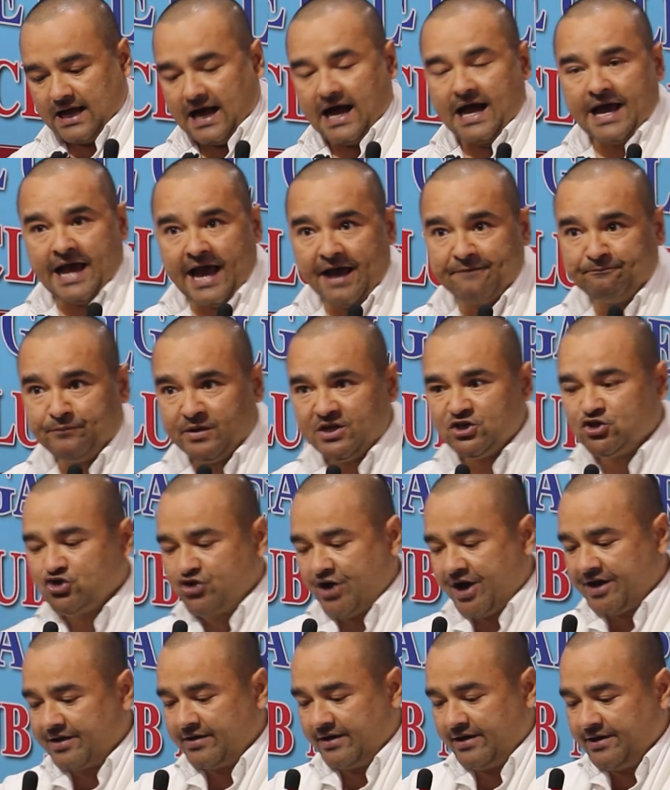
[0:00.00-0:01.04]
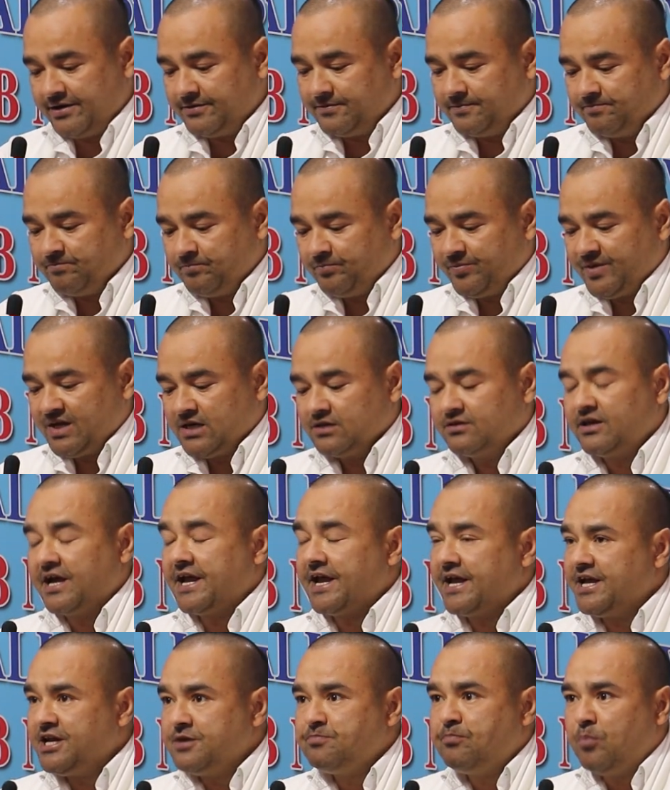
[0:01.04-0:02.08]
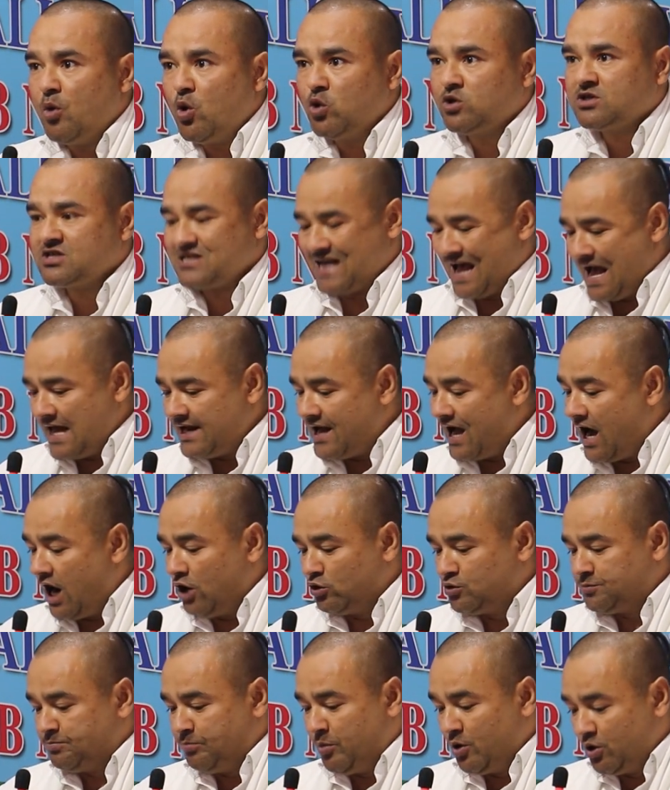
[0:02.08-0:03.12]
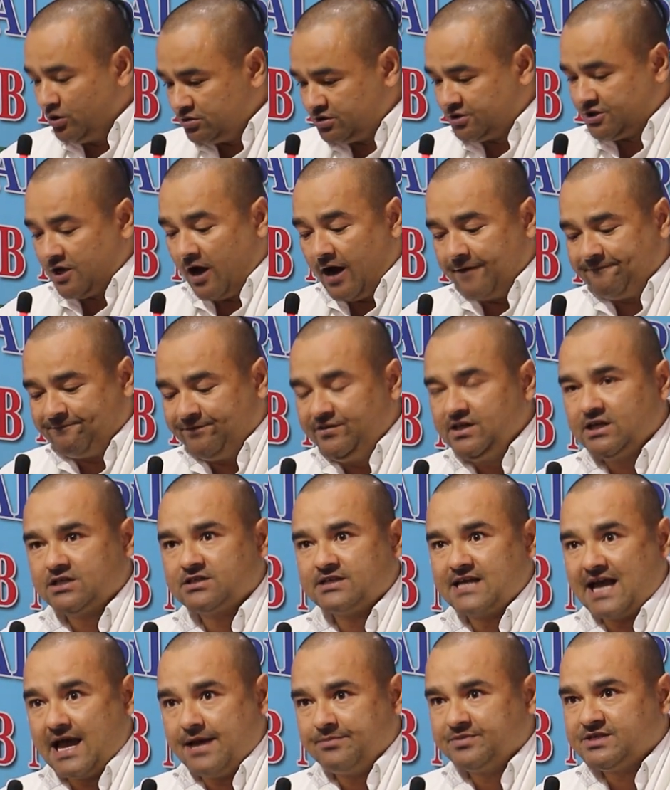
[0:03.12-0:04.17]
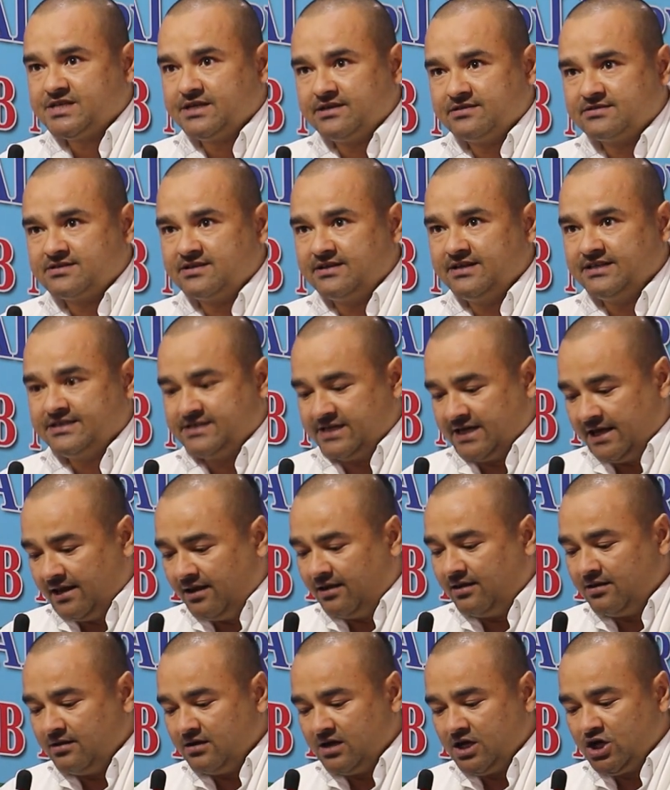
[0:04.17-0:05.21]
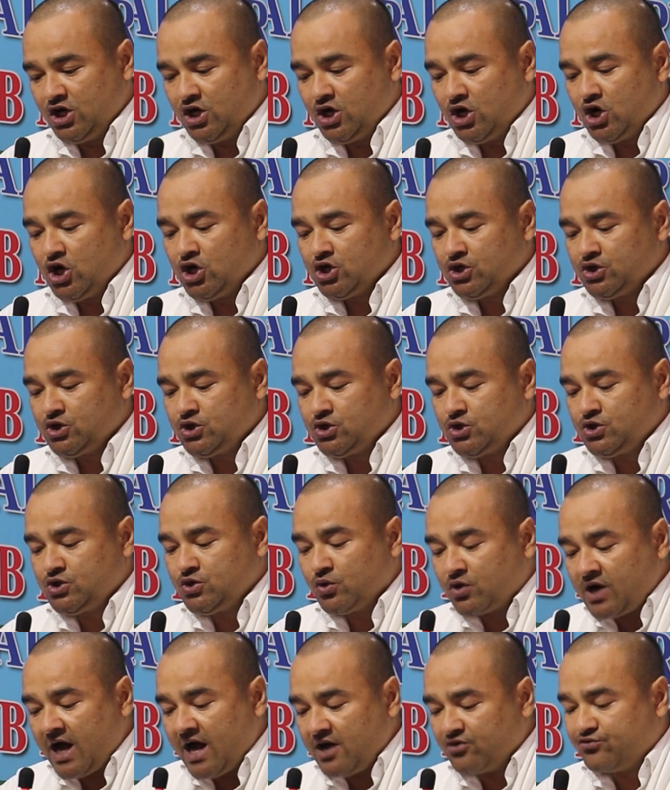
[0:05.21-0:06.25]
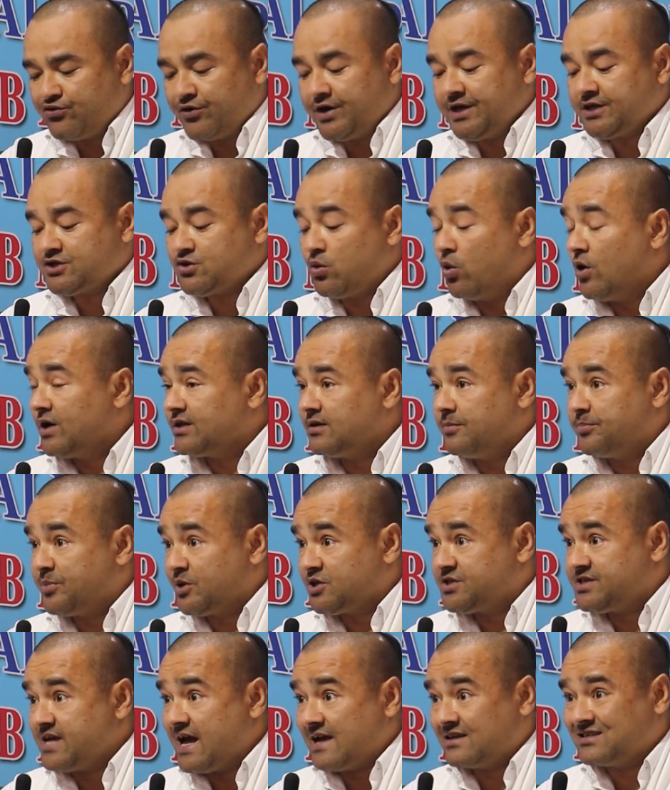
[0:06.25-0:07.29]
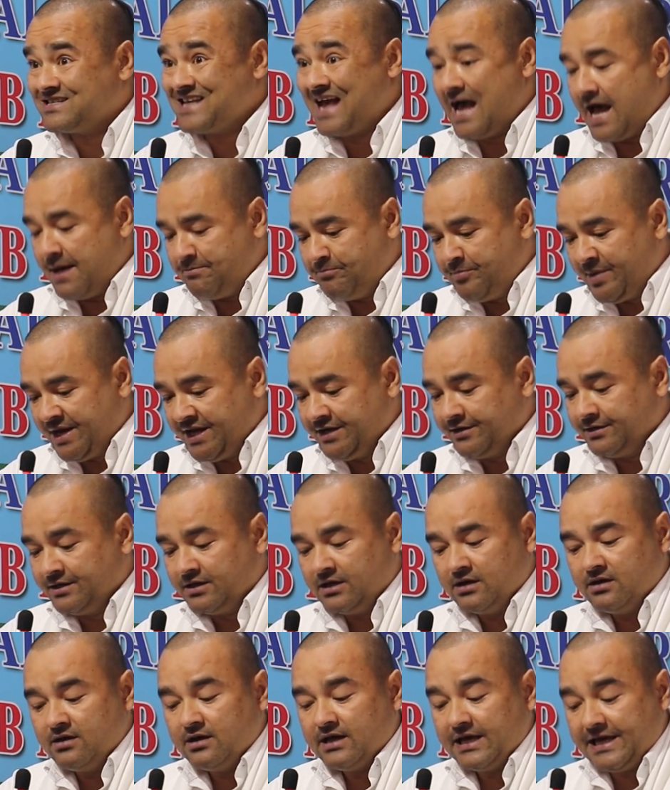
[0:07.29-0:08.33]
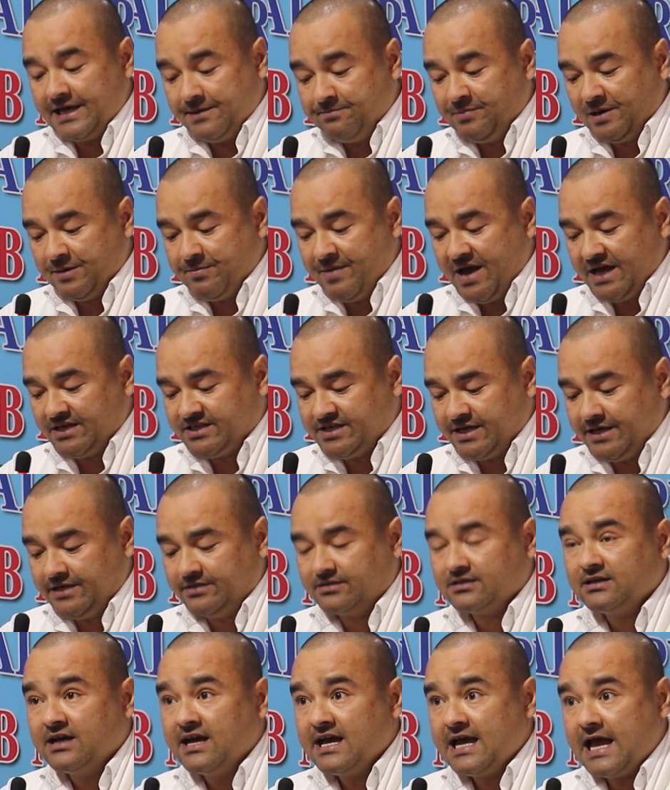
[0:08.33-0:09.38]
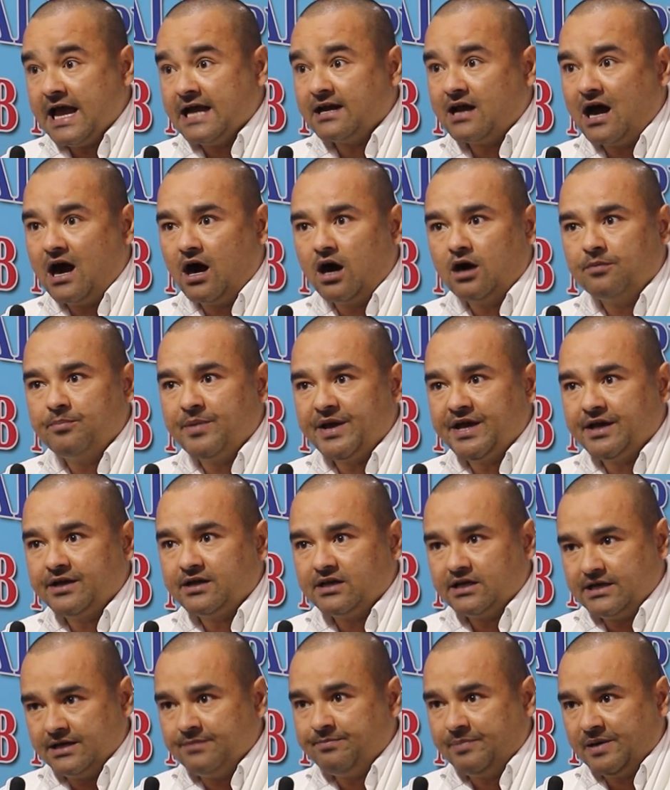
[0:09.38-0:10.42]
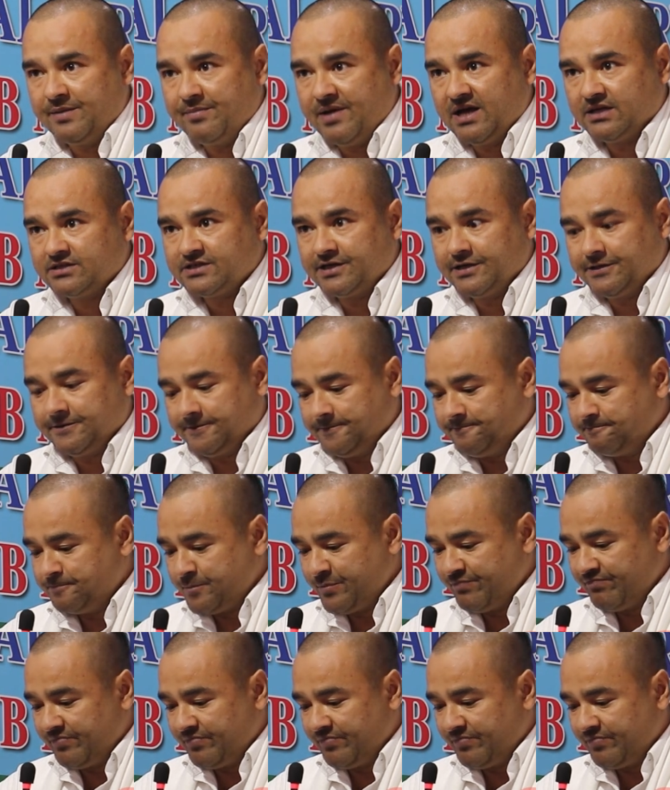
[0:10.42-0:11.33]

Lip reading: I have been checking the inputs and outputs of this MCC deal to countries where the projects have been implemented and are being implemented.